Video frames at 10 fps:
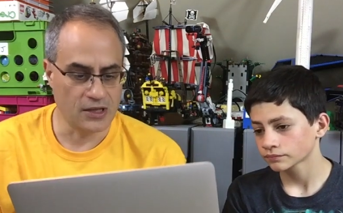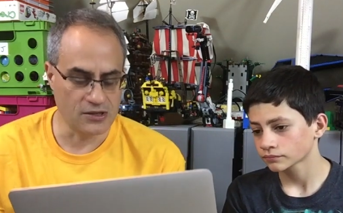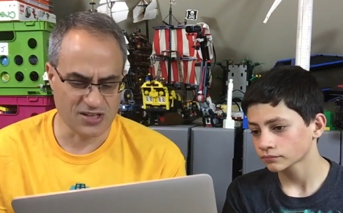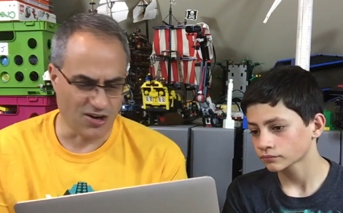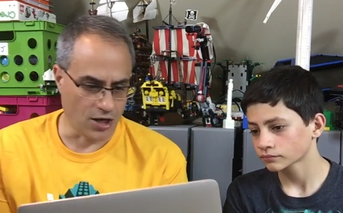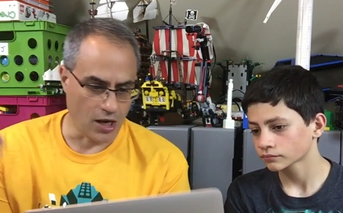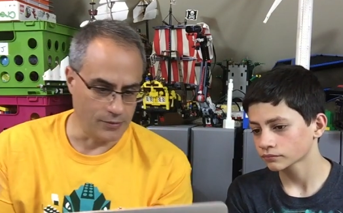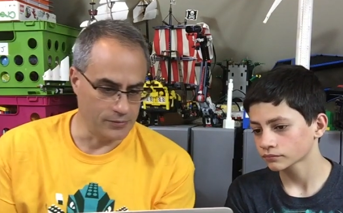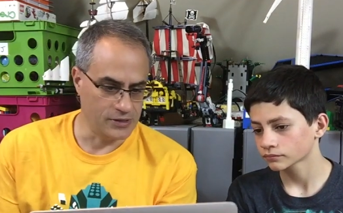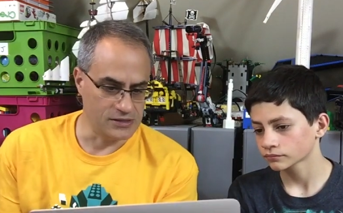Speaker 1: and it's all
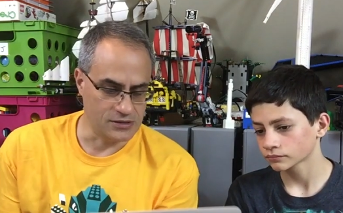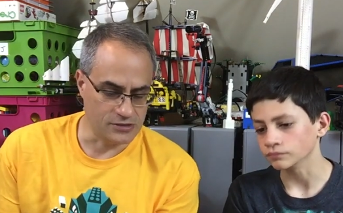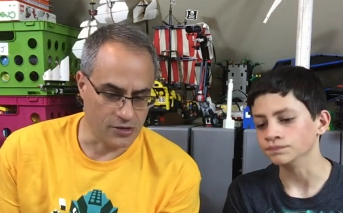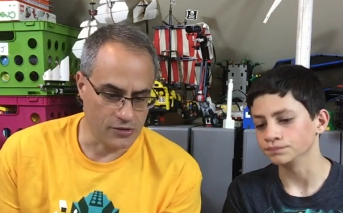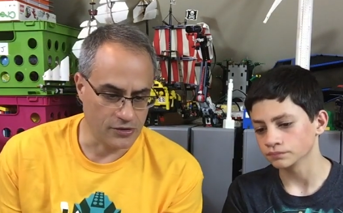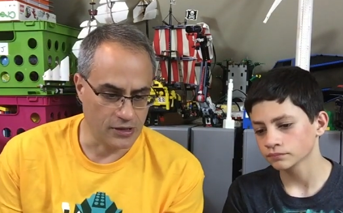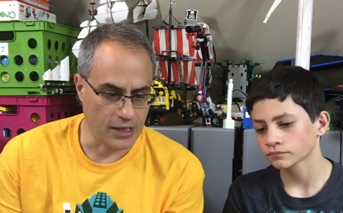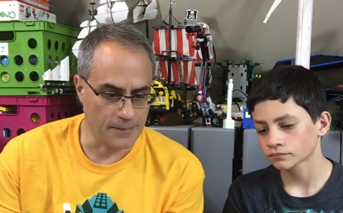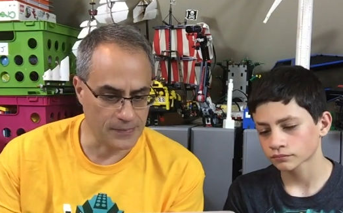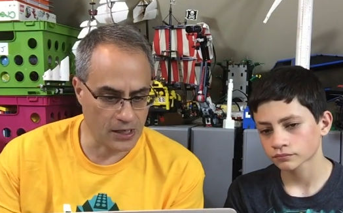common pieces other than
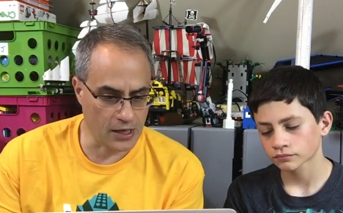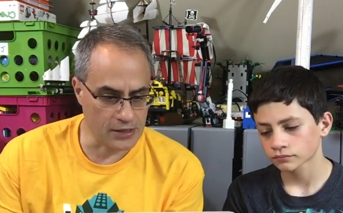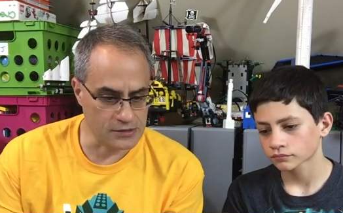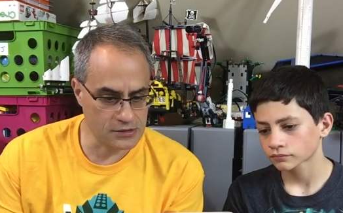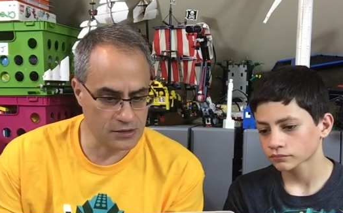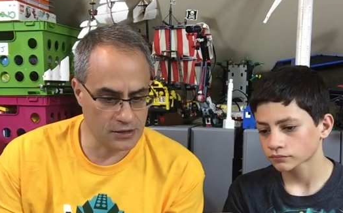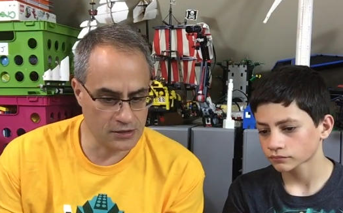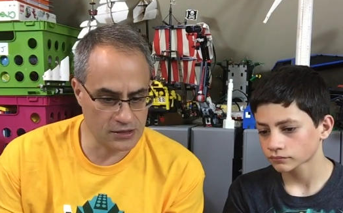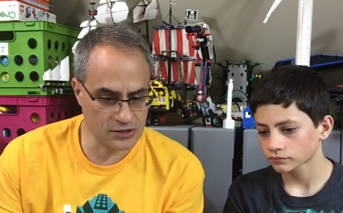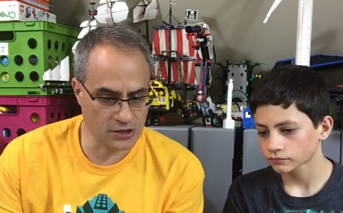that. All right,
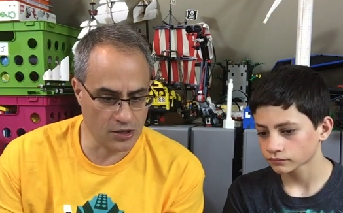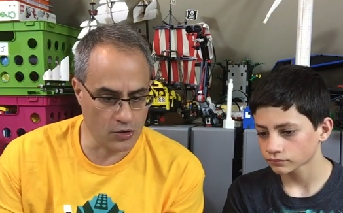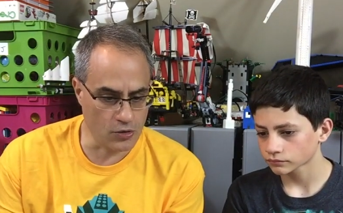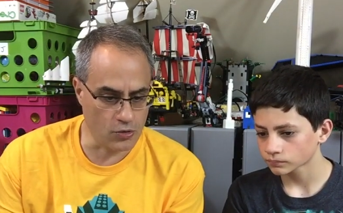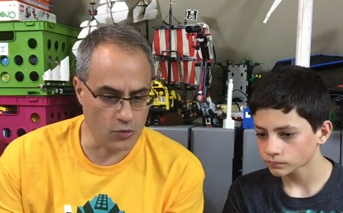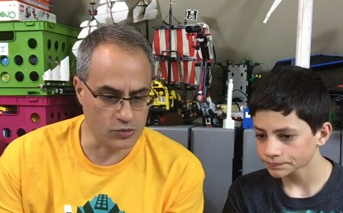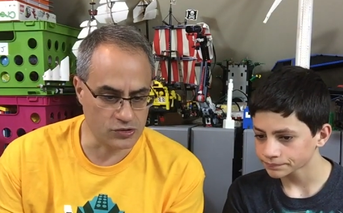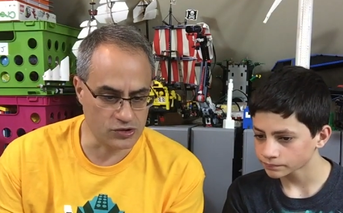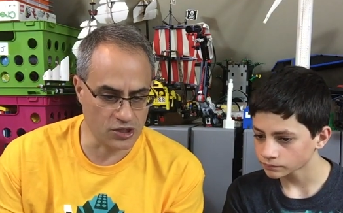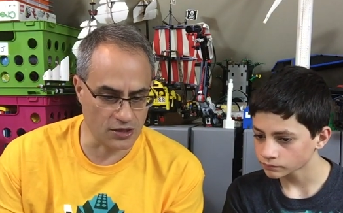let's go to
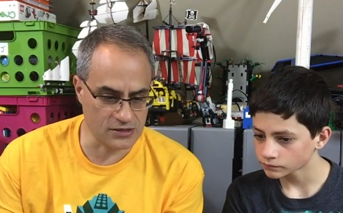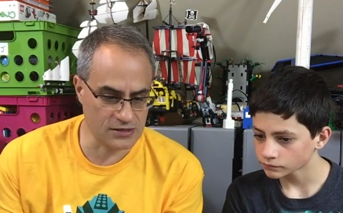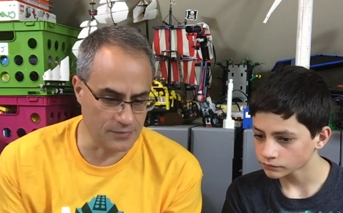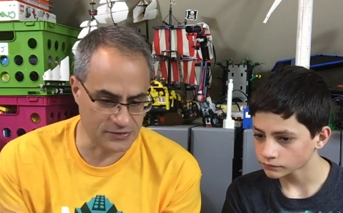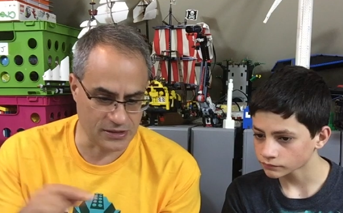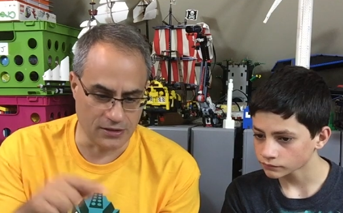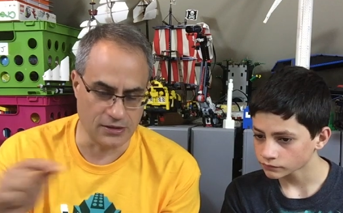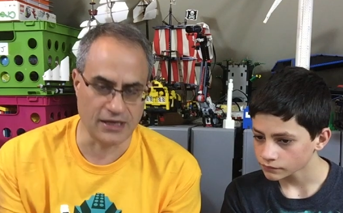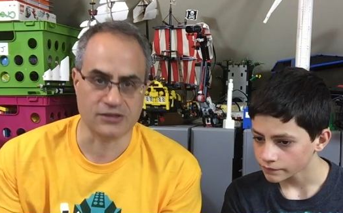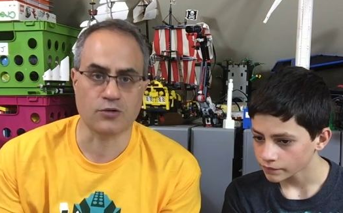Chuck Simpson.
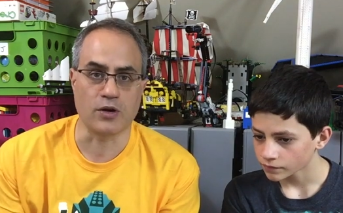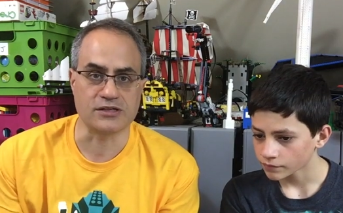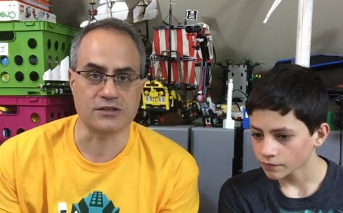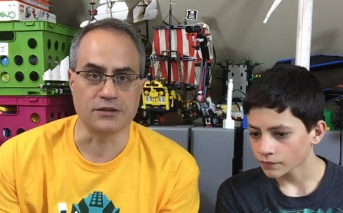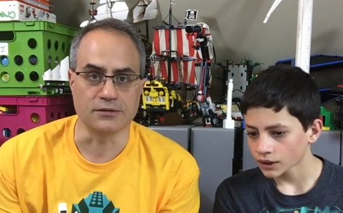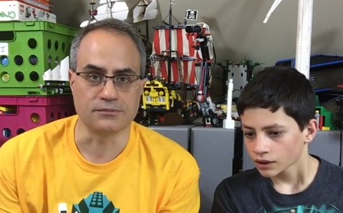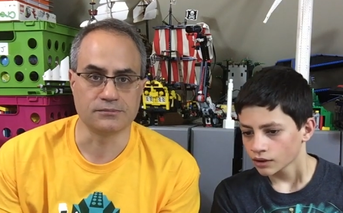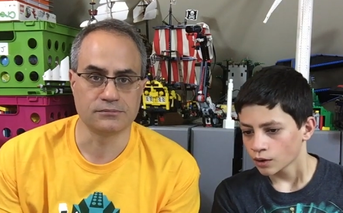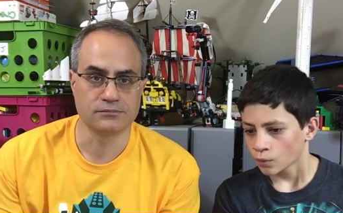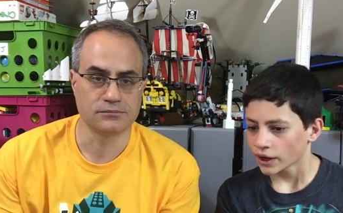Next question.
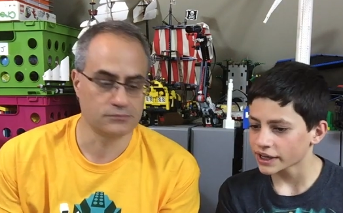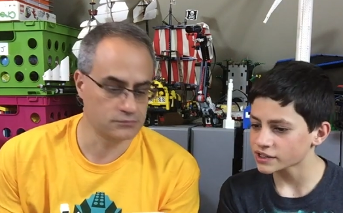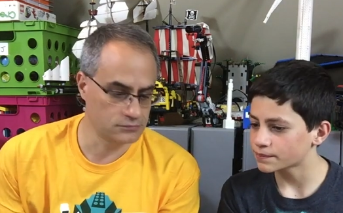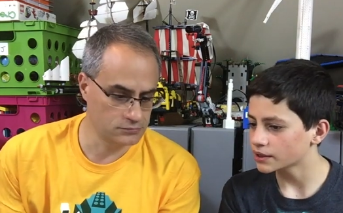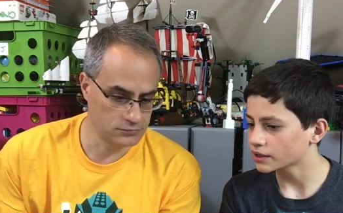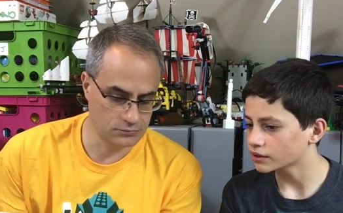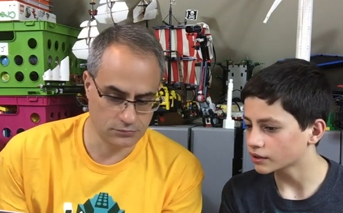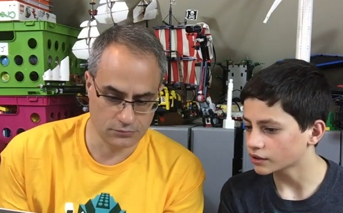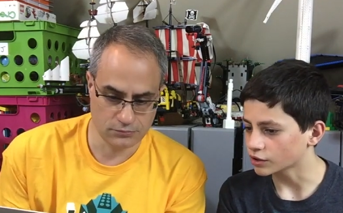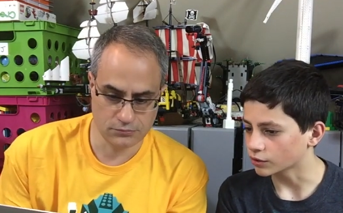
Speaker 2: What has
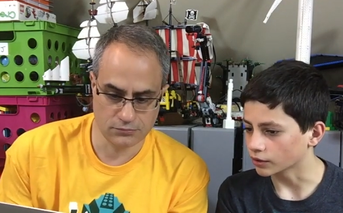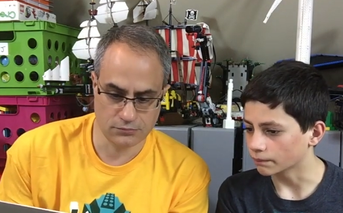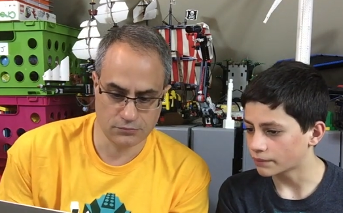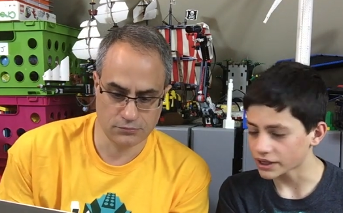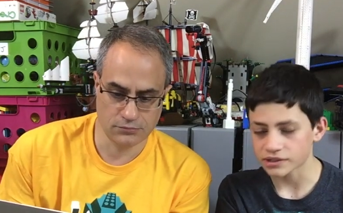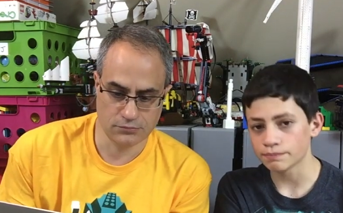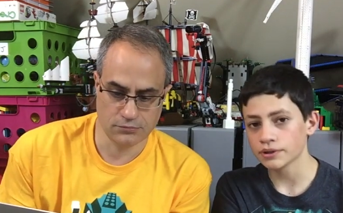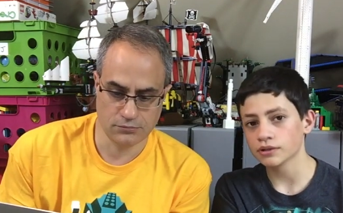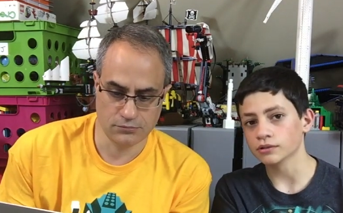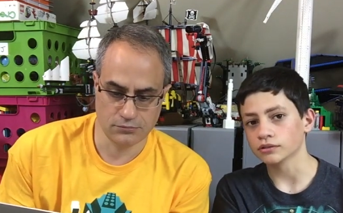been your best
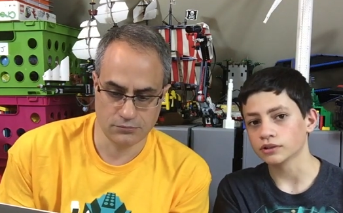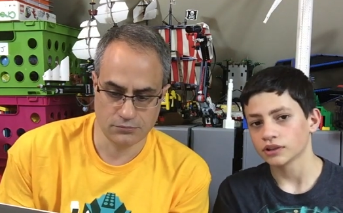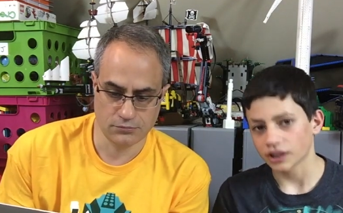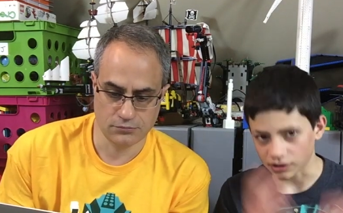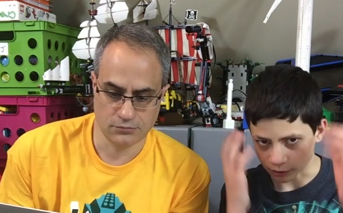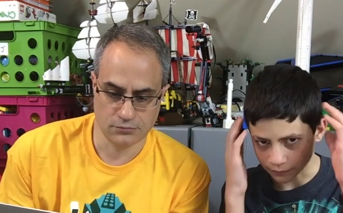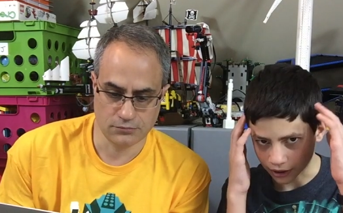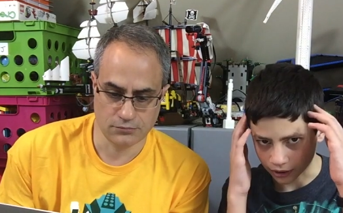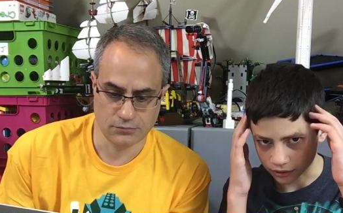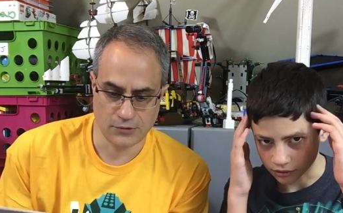build in your mind?
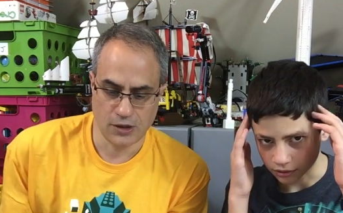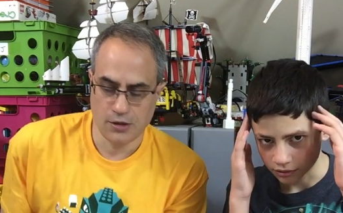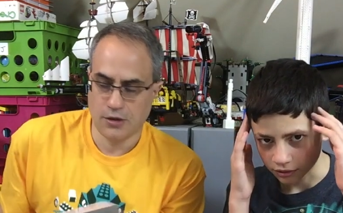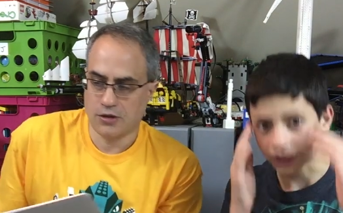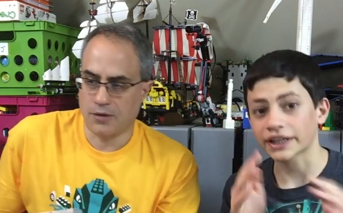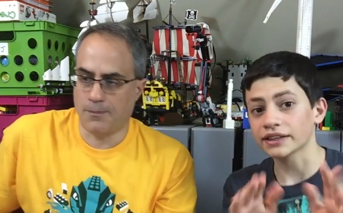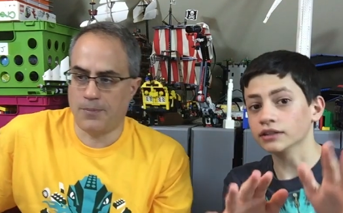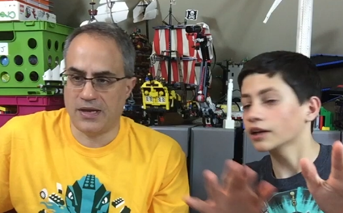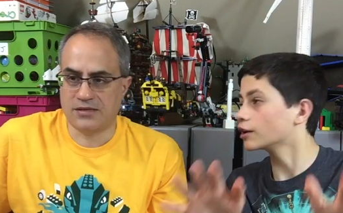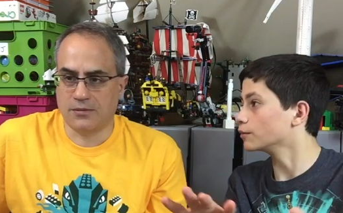like the in the
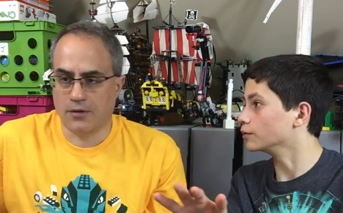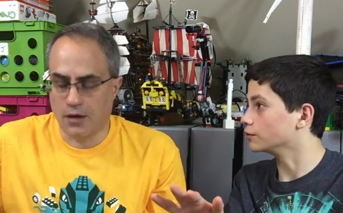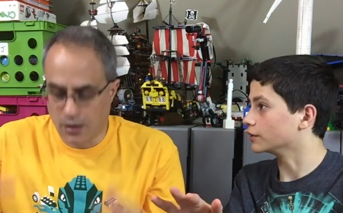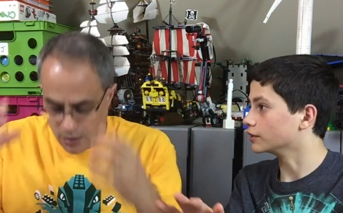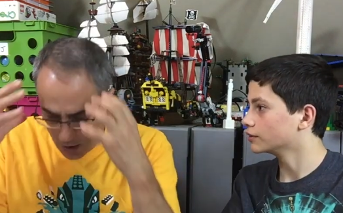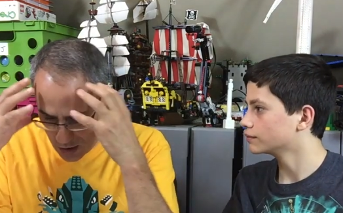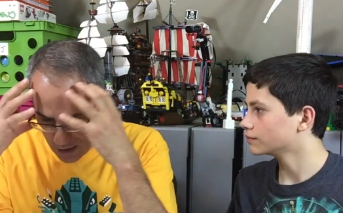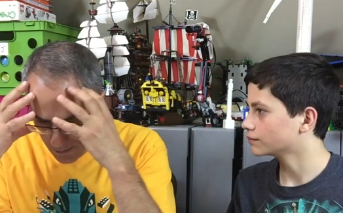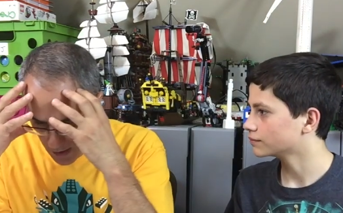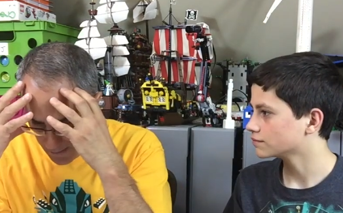Lego movie.
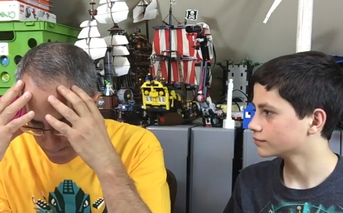
Speaker 1: In my